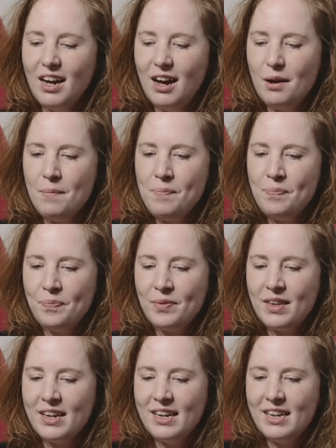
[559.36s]
Um,
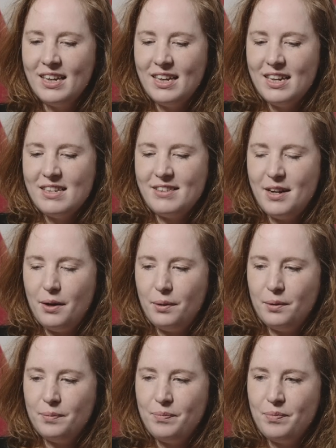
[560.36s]

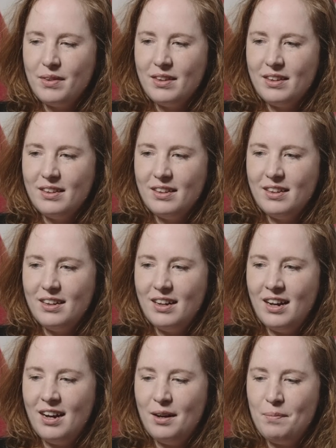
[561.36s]
so
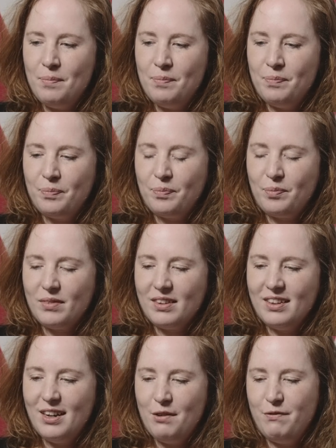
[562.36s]
um,
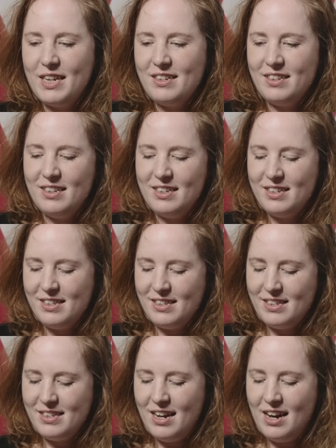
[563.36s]
a
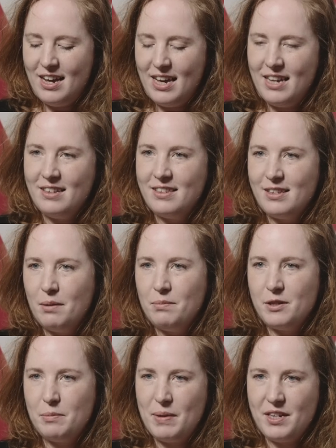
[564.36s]
fetus uh, in
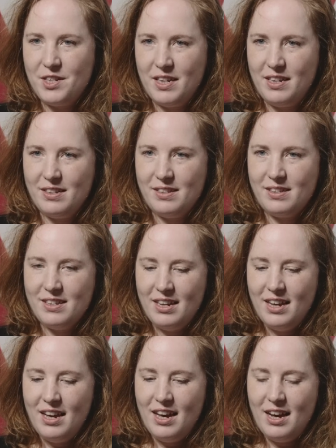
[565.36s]
some species
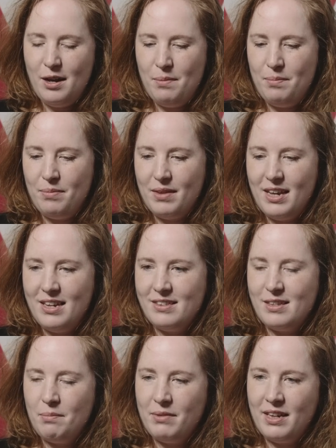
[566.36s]
um,
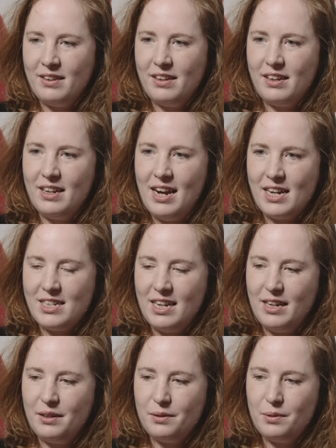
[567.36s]
is something that can
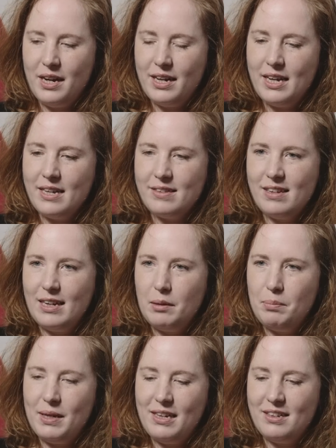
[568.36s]
actually quite easily
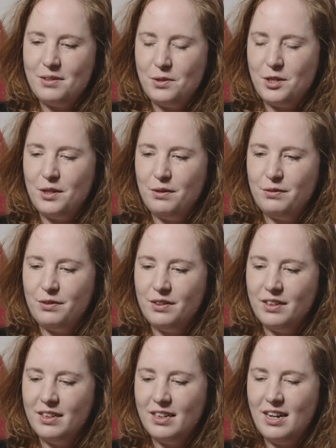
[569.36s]
be sort of
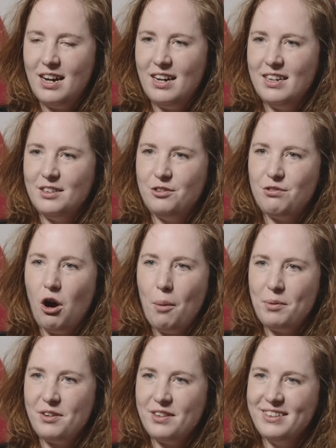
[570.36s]
uh,
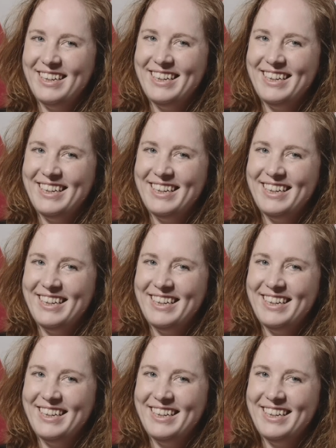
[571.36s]
dropped